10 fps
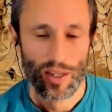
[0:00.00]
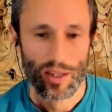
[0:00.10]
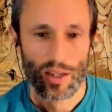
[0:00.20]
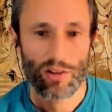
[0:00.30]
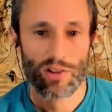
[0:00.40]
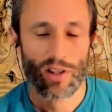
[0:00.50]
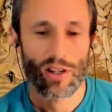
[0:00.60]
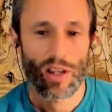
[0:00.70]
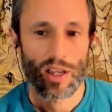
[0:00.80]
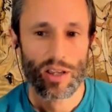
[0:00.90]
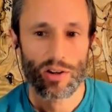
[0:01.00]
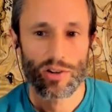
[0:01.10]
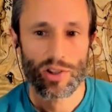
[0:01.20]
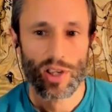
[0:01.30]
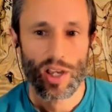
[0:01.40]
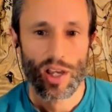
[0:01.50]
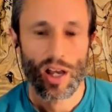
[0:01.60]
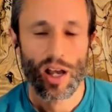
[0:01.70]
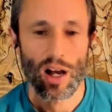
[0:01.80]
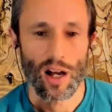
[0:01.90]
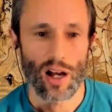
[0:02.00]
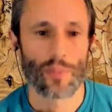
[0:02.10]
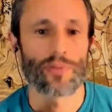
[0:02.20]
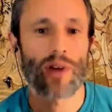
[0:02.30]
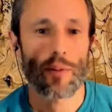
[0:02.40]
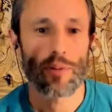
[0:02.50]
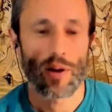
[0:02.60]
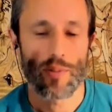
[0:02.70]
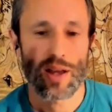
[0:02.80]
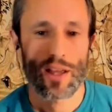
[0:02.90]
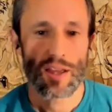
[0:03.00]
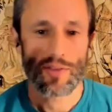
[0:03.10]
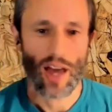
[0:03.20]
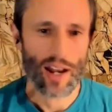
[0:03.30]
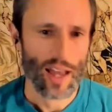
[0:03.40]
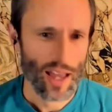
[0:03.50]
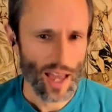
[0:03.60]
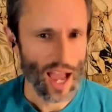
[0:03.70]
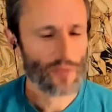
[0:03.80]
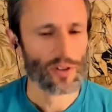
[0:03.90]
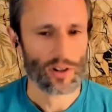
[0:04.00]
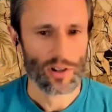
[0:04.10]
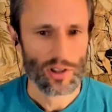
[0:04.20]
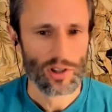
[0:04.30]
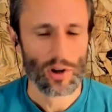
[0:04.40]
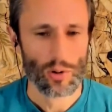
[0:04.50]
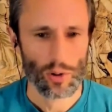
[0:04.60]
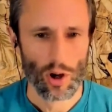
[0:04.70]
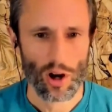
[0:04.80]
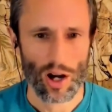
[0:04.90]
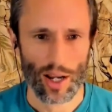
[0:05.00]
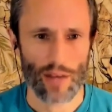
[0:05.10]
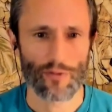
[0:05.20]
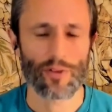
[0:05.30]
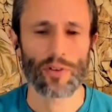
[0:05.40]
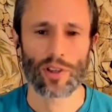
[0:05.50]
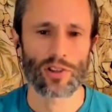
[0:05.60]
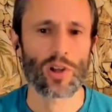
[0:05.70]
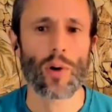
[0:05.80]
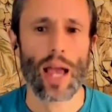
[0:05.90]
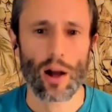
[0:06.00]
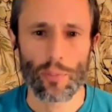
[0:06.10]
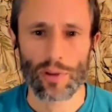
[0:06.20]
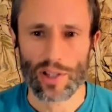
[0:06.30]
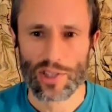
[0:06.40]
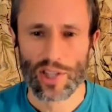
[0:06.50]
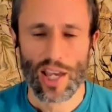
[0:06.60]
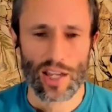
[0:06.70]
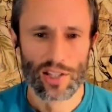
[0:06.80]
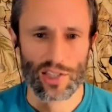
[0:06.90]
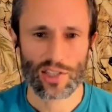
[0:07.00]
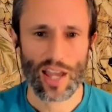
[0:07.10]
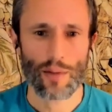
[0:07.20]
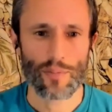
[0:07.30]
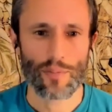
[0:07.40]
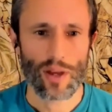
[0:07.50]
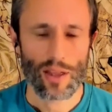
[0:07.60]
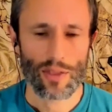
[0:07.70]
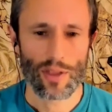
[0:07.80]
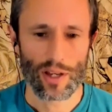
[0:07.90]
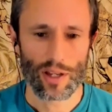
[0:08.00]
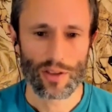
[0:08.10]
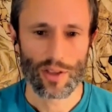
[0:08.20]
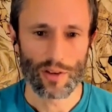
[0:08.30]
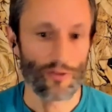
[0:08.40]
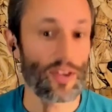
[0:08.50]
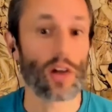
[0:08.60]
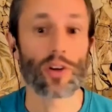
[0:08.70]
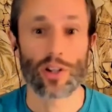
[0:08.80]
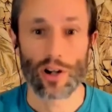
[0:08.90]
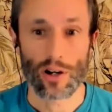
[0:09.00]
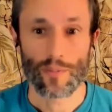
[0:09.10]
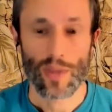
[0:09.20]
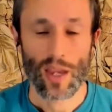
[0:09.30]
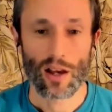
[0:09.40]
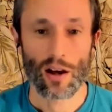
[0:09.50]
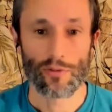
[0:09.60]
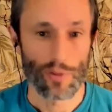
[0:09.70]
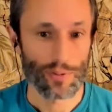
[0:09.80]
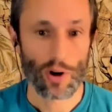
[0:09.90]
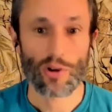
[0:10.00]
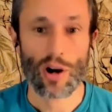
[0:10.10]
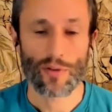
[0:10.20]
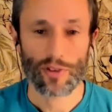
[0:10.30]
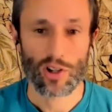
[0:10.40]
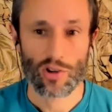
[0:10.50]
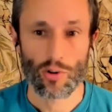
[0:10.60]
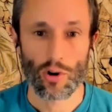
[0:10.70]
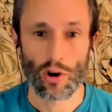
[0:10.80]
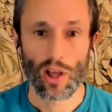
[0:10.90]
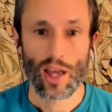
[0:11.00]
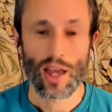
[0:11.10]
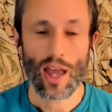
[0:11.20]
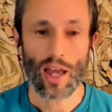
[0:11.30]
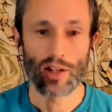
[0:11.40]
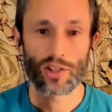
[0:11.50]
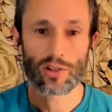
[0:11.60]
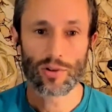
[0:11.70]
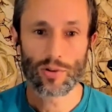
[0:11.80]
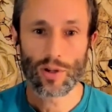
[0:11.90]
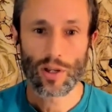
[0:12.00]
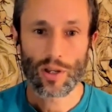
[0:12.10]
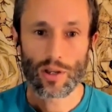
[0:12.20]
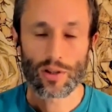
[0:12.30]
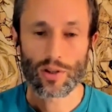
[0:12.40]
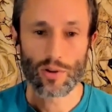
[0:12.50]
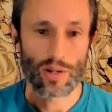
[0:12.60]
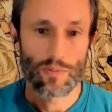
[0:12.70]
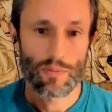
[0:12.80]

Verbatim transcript: Here's, here's uh, a problem that after so long and feeling so helpless to stem the, the failure of the program of control, and to, to, ad-